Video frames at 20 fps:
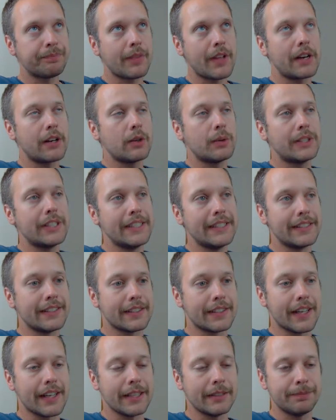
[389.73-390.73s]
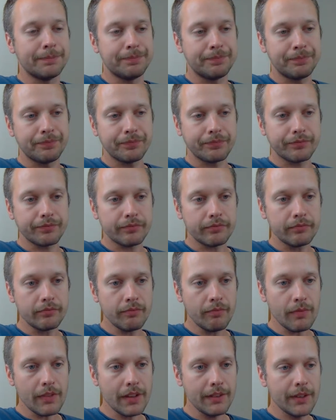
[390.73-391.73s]
I don't know what it is. It's like
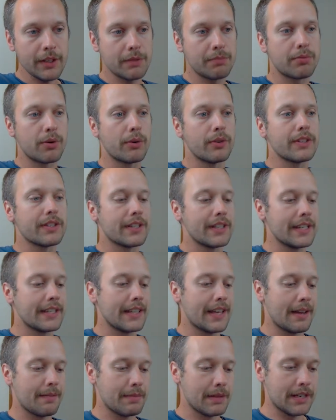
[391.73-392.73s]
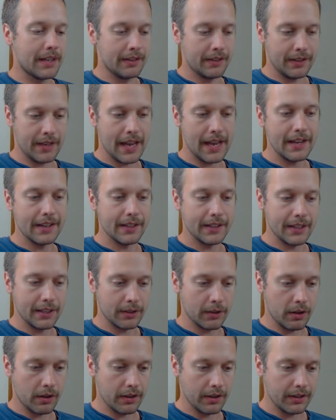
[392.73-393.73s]
these brewers think that because it's hazy,
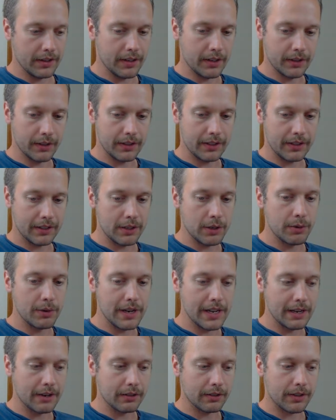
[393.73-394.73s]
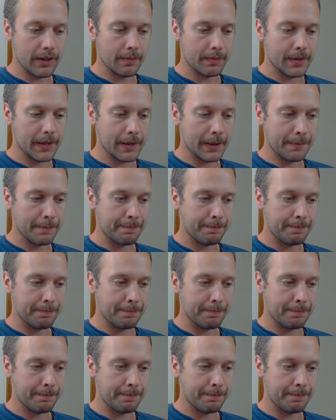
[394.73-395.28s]
it's all it's unique or something.